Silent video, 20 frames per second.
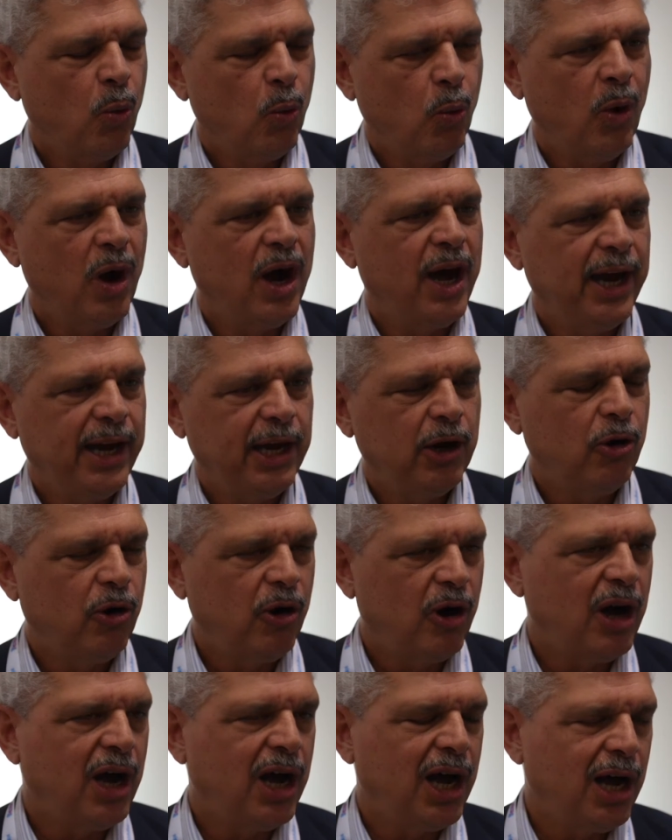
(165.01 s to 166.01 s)
why
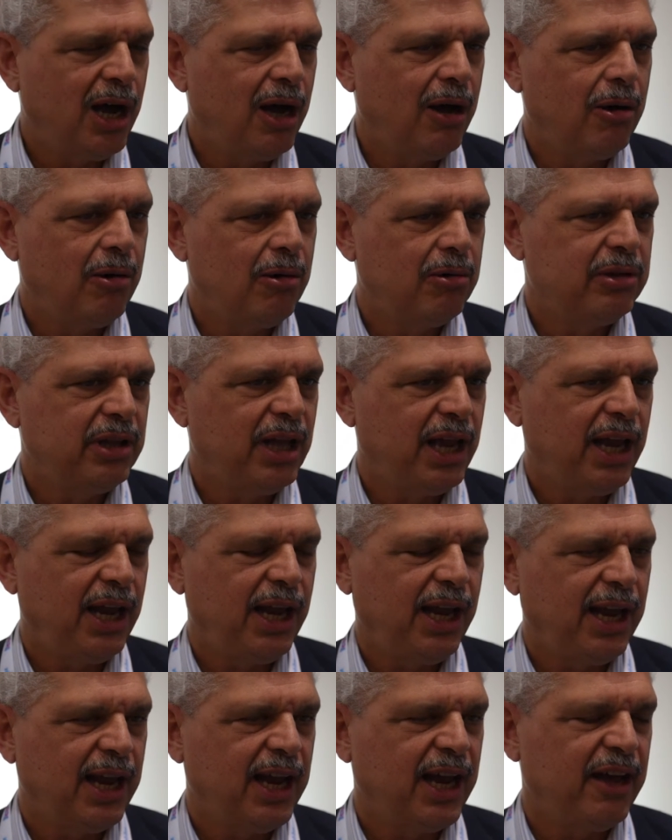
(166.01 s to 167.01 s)
or how
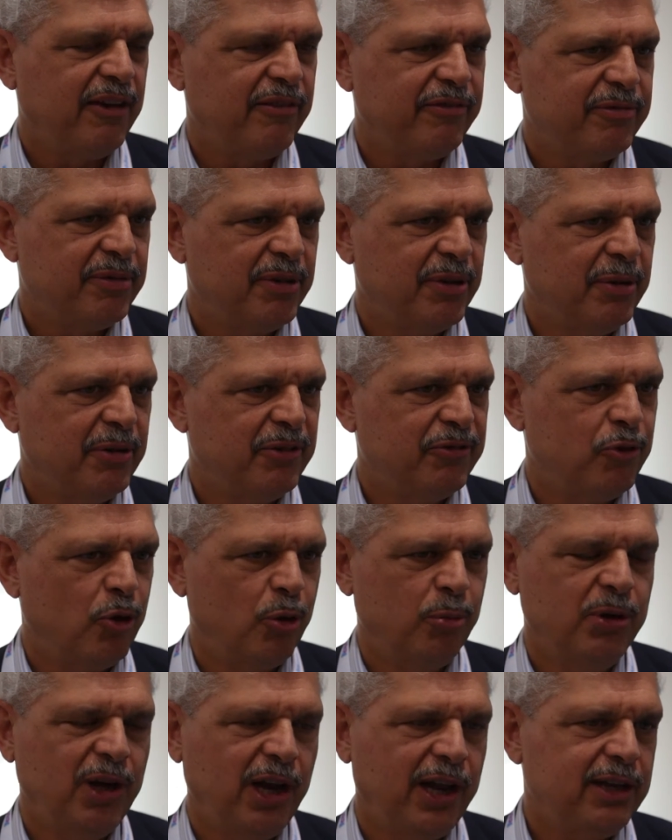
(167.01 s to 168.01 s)
they have
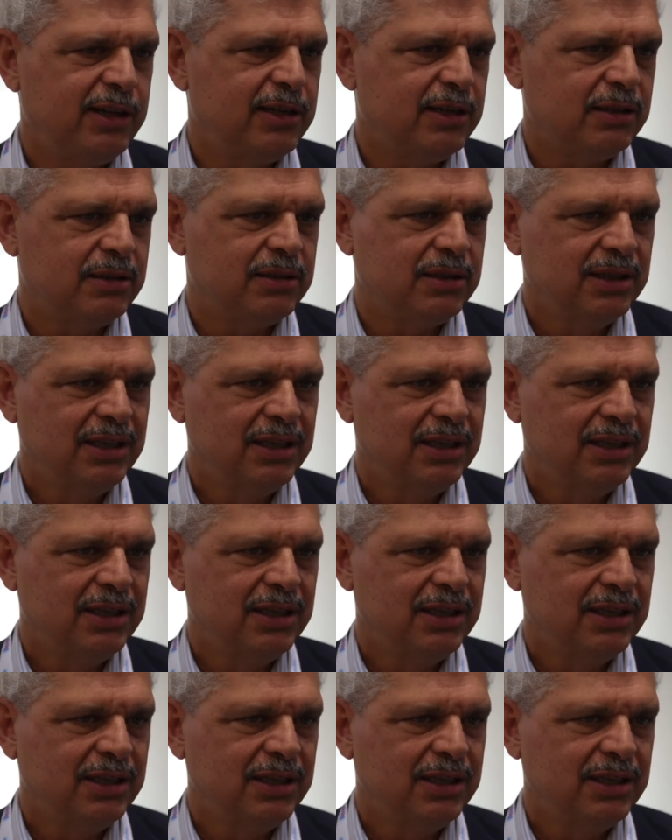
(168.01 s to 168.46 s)
formulated